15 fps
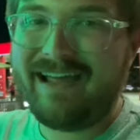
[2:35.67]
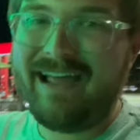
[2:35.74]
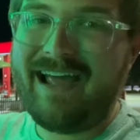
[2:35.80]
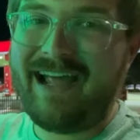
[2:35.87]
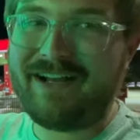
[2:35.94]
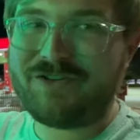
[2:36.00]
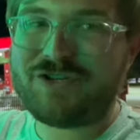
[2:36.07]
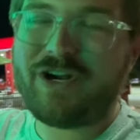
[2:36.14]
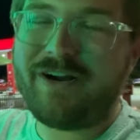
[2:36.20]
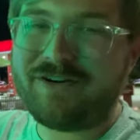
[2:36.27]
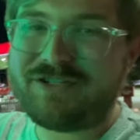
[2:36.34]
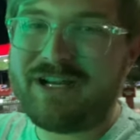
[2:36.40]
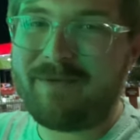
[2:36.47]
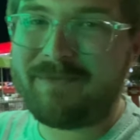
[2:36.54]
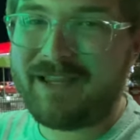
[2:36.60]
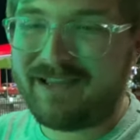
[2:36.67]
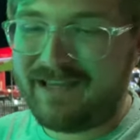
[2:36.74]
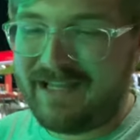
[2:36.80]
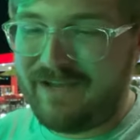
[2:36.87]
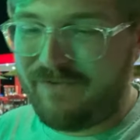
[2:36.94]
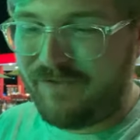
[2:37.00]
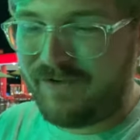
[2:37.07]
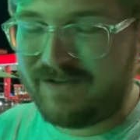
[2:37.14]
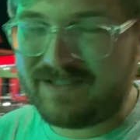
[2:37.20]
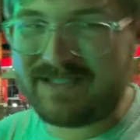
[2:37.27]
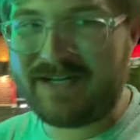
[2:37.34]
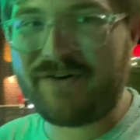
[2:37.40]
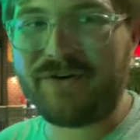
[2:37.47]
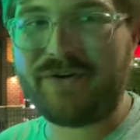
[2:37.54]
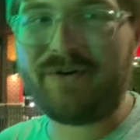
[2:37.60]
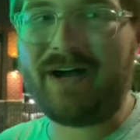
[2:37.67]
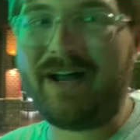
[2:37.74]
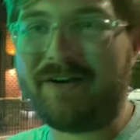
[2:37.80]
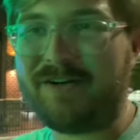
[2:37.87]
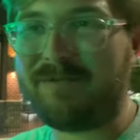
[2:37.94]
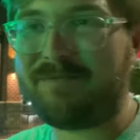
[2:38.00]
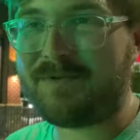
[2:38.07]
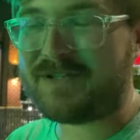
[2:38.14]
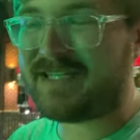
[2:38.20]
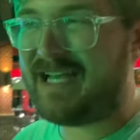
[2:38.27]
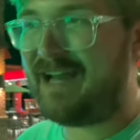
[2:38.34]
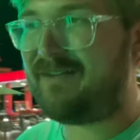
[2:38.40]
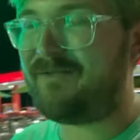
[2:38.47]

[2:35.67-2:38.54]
and charge up the Leaf 0 to 100%.